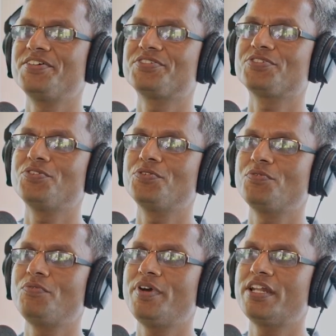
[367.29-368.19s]
So
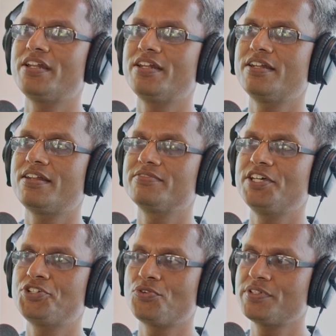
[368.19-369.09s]
when they
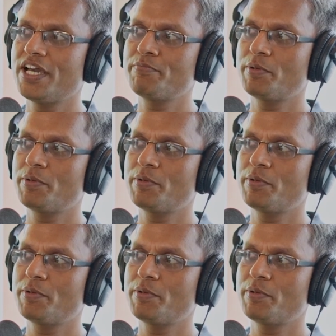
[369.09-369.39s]
showed the Iron